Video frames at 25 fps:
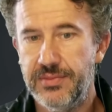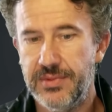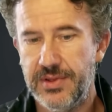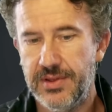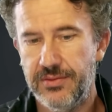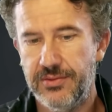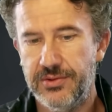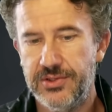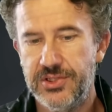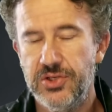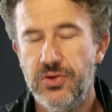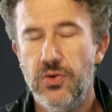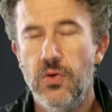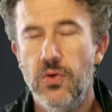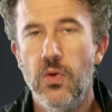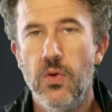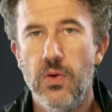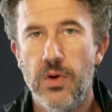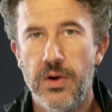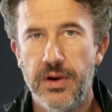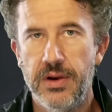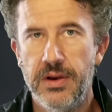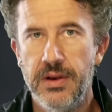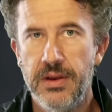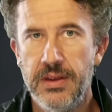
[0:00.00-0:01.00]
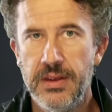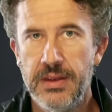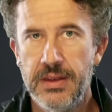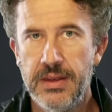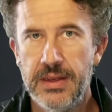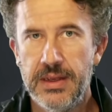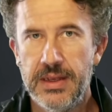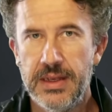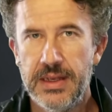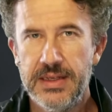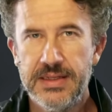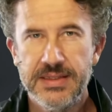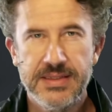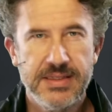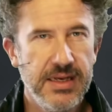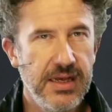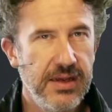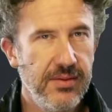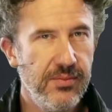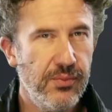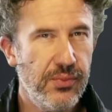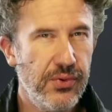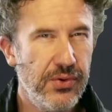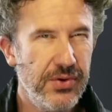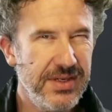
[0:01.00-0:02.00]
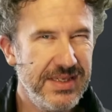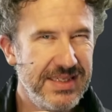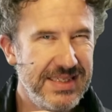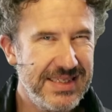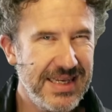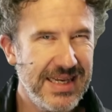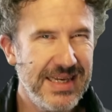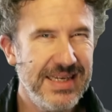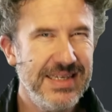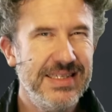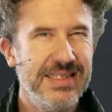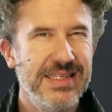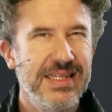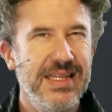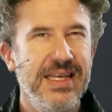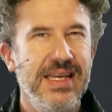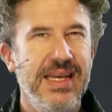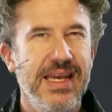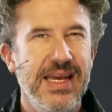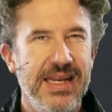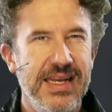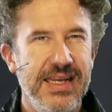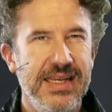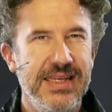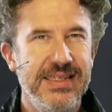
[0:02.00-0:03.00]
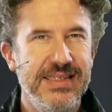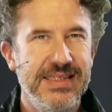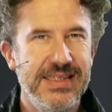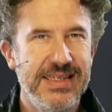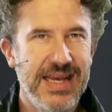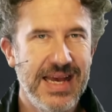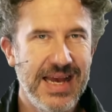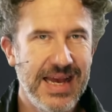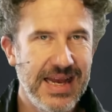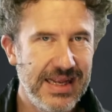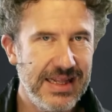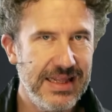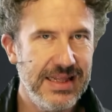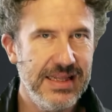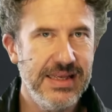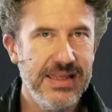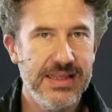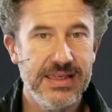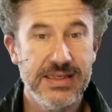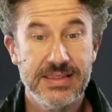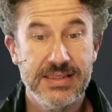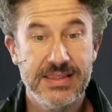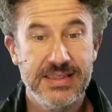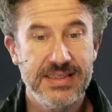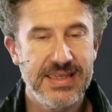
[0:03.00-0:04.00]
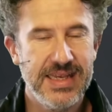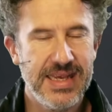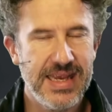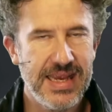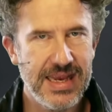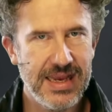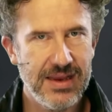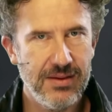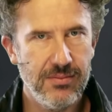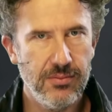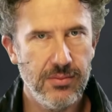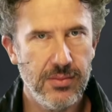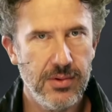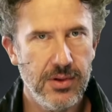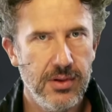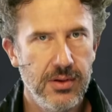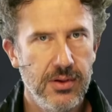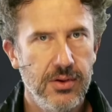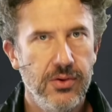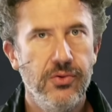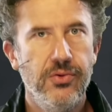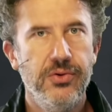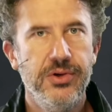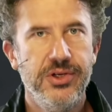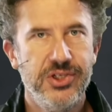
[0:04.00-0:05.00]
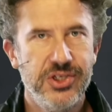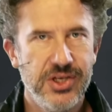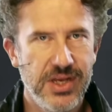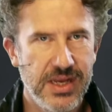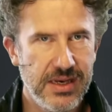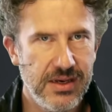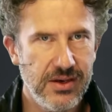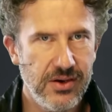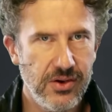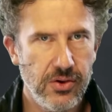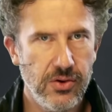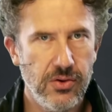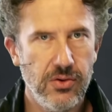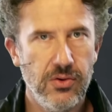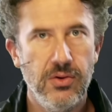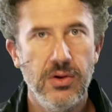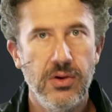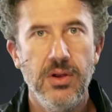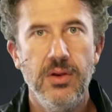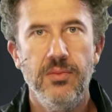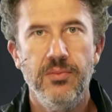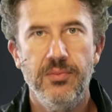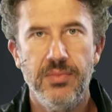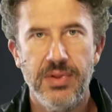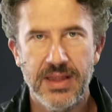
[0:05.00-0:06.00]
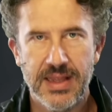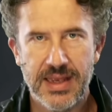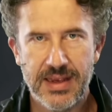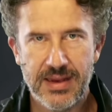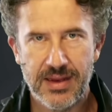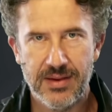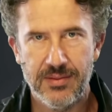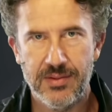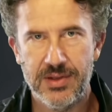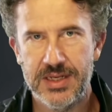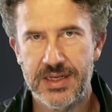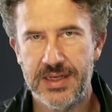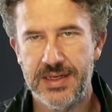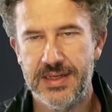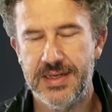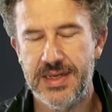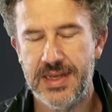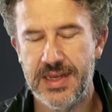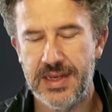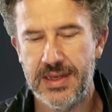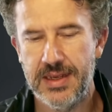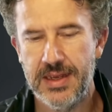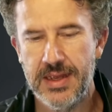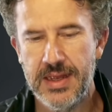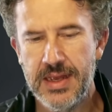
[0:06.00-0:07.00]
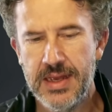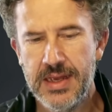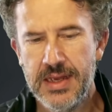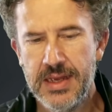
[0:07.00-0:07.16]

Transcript: score is not precisely and exactly the same crescendo playing technique.